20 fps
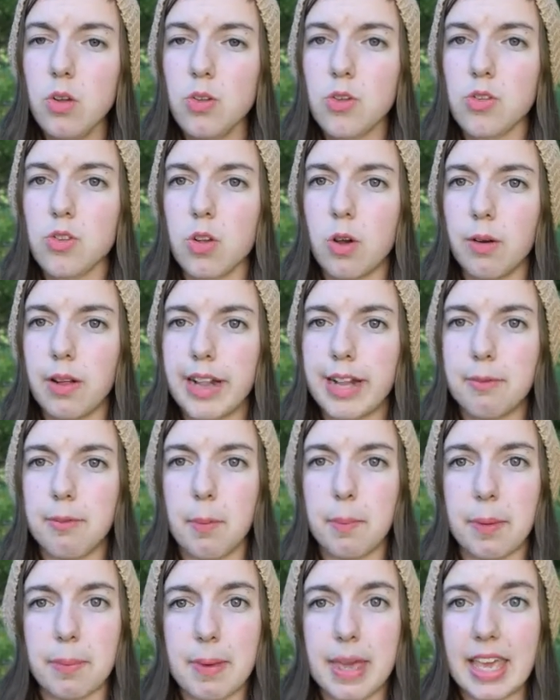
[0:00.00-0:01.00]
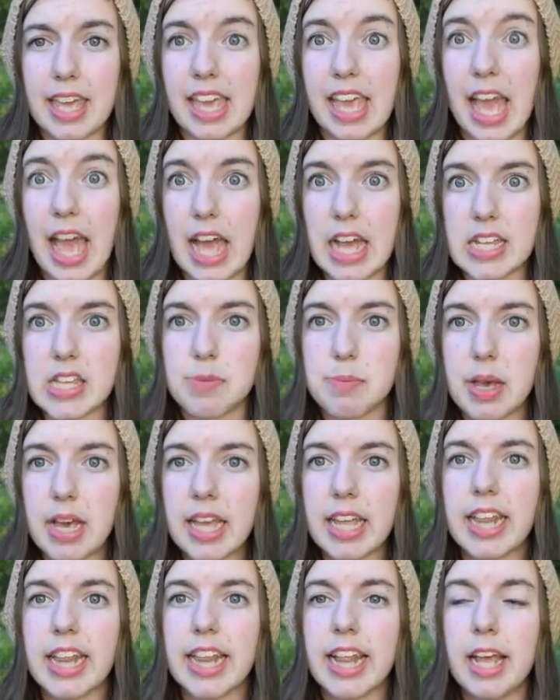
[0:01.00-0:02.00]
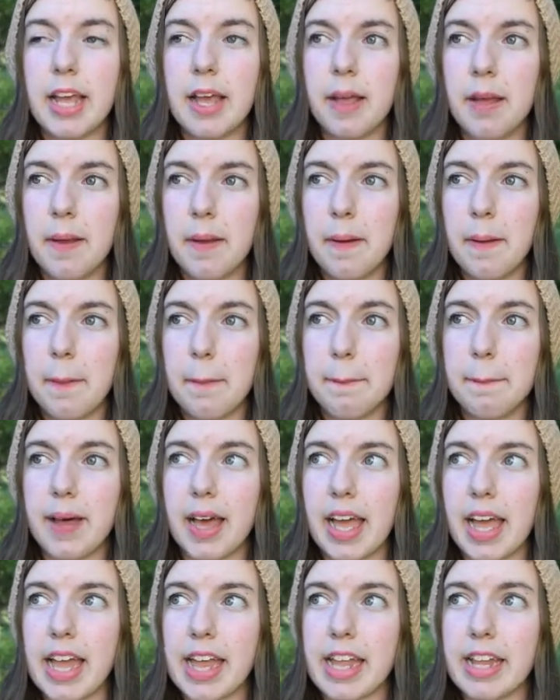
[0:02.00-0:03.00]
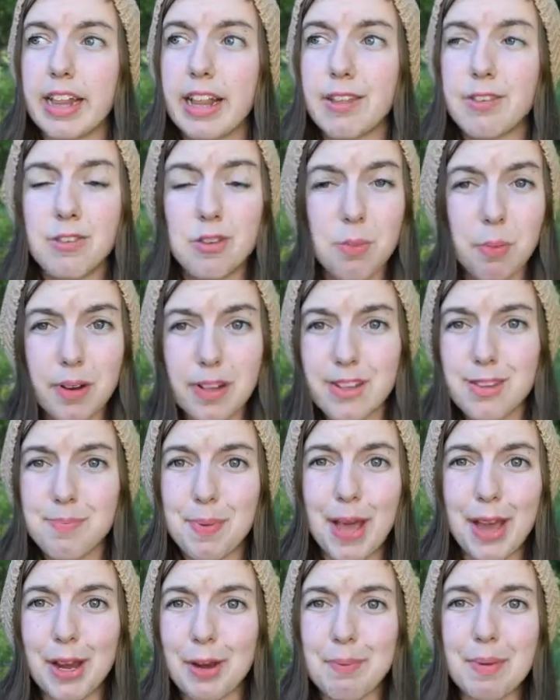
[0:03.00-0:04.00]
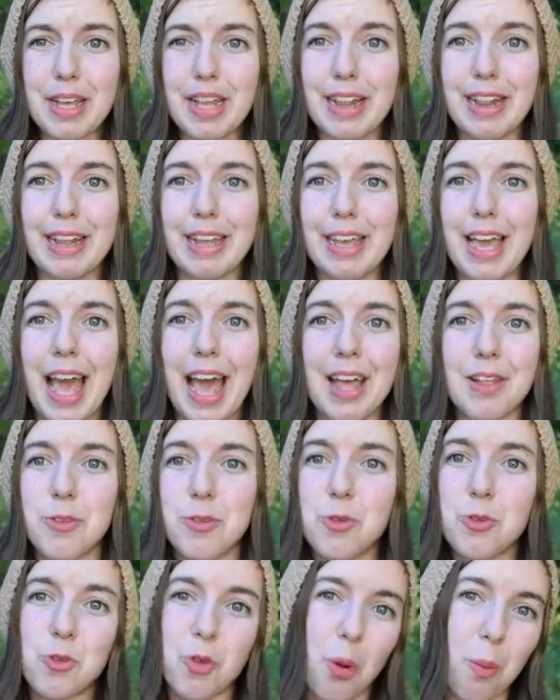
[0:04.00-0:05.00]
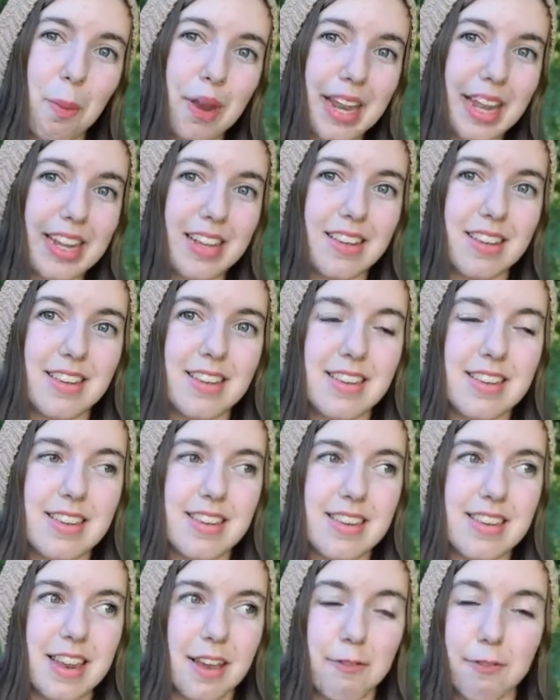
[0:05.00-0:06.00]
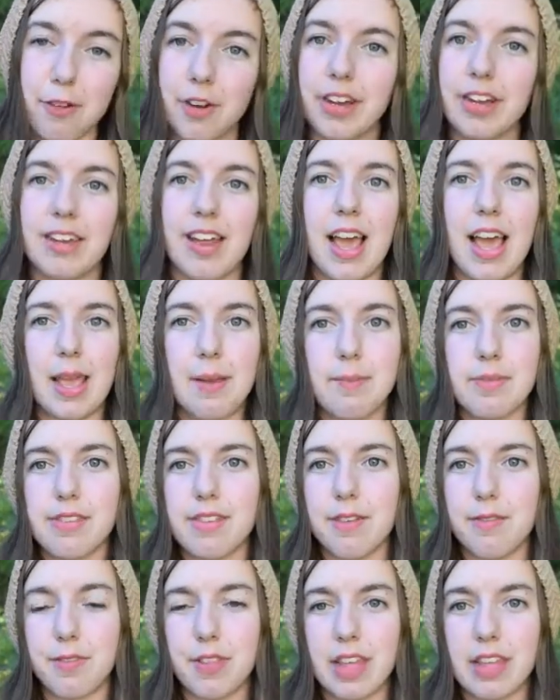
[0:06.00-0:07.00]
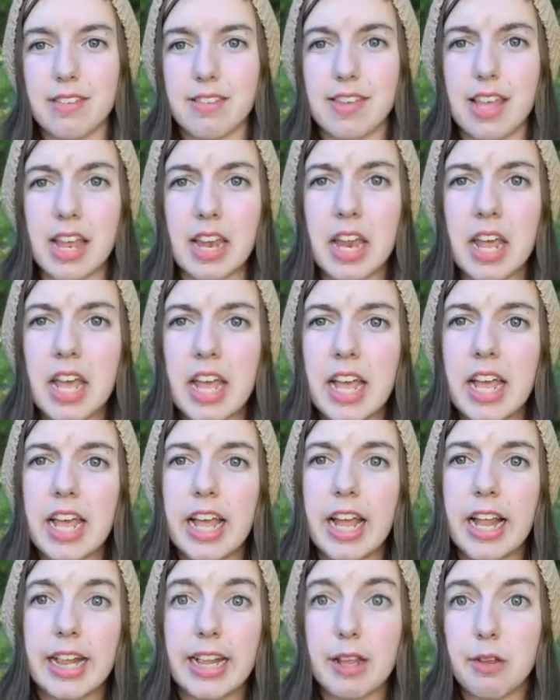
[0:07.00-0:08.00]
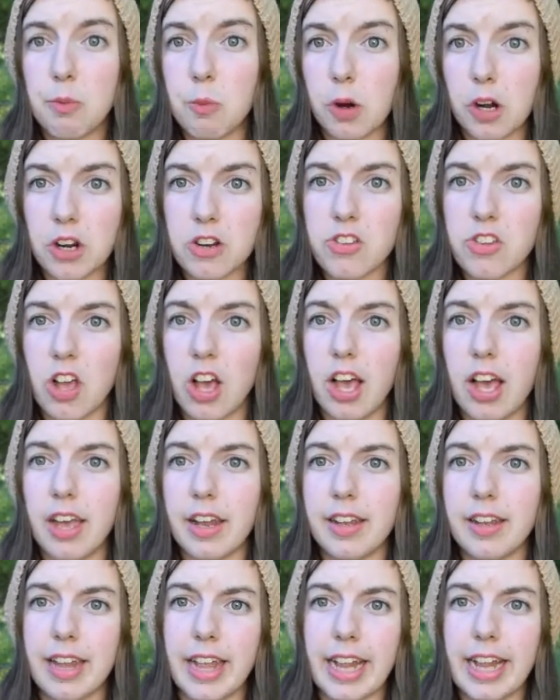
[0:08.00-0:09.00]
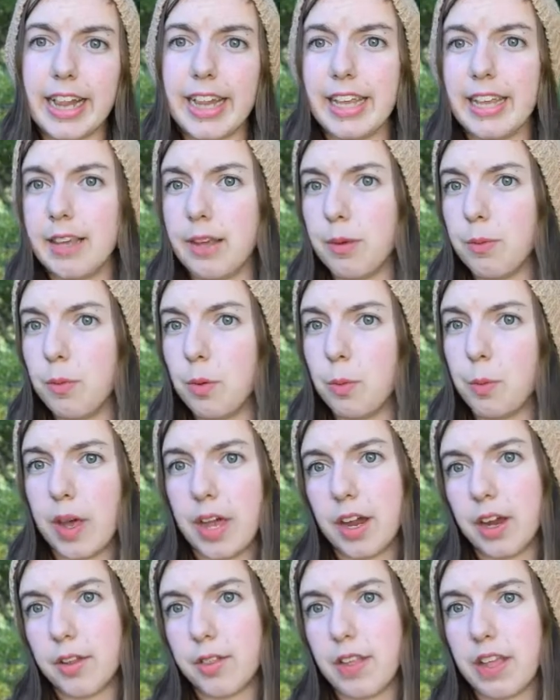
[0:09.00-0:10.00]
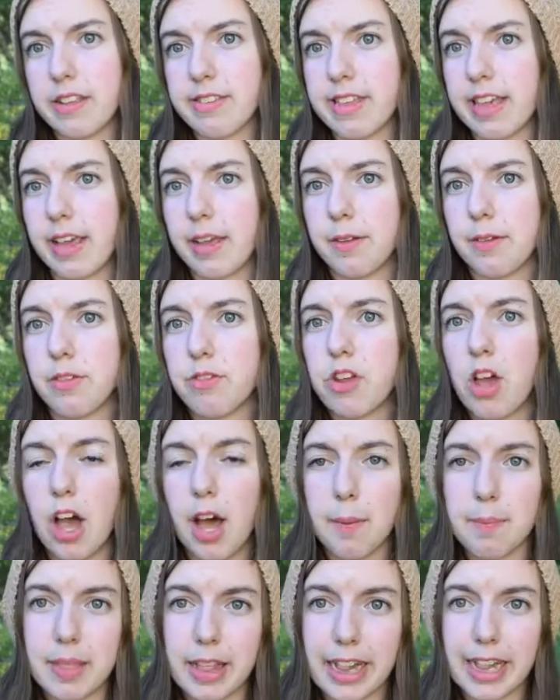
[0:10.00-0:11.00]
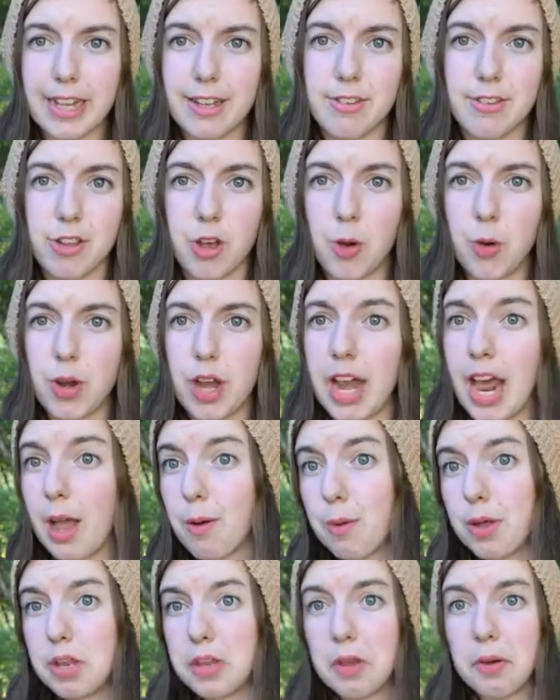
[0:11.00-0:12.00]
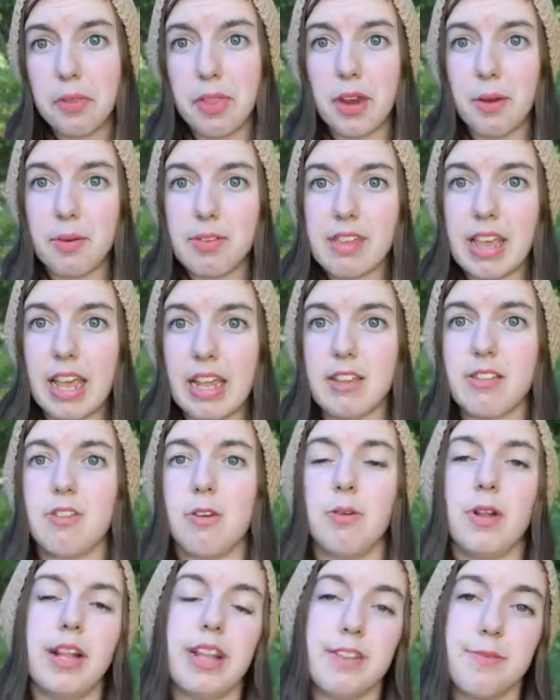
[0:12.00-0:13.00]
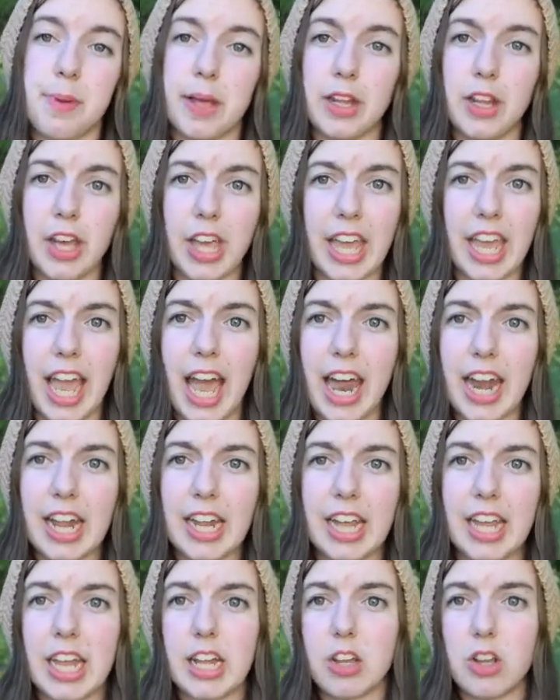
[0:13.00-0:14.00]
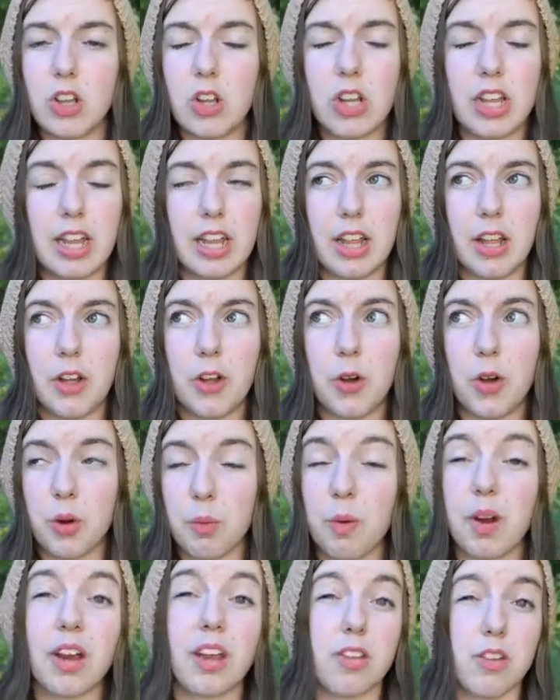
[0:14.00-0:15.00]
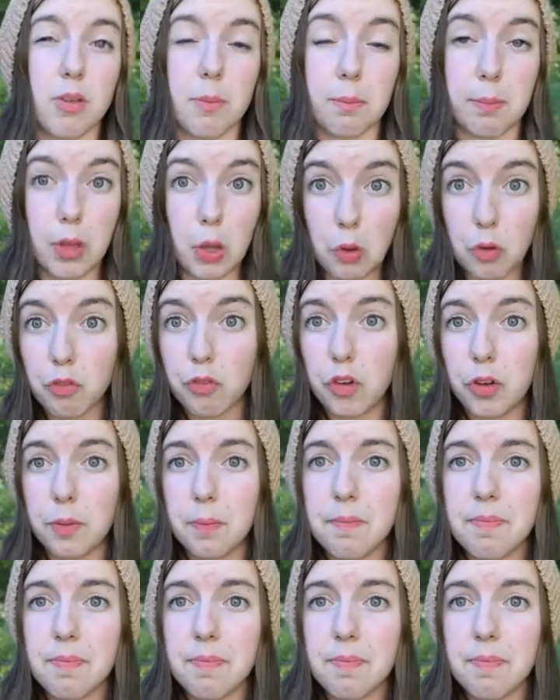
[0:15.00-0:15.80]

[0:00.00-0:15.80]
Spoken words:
so she won't be making as much, but it's just super inspiring because she has so many different types of things that she works on. Like, she will wear things like a top that she's sewn, and I wouldn't know that it was hand sewn just by looking at it. Like, her work is beautiful.